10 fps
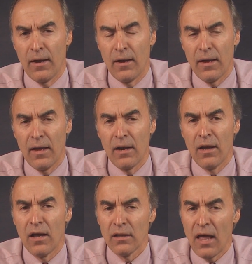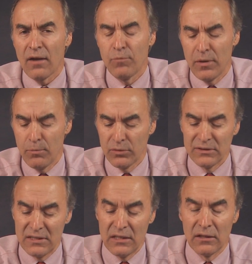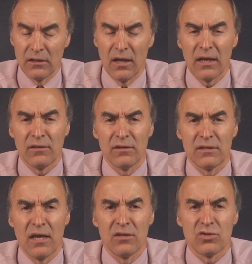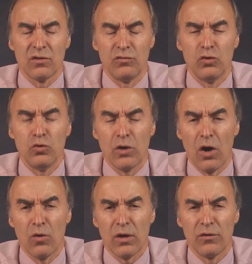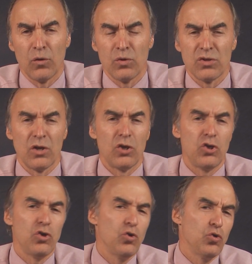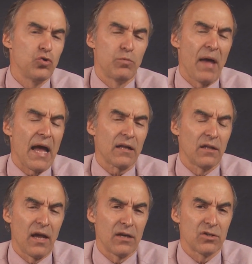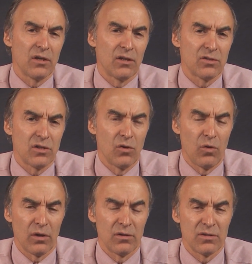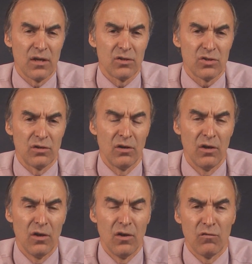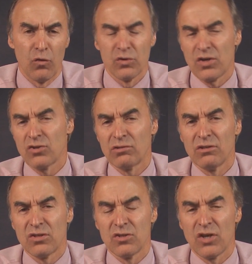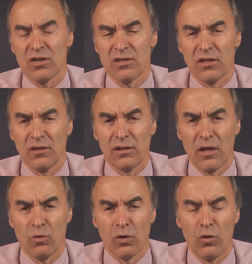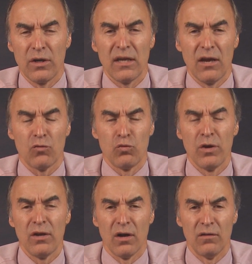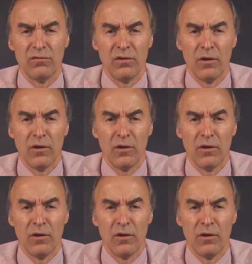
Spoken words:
And a lot of people didn't like the taste of new Coke, and there was a huge backlash against the organization for essentially suggesting that they were going to get rid of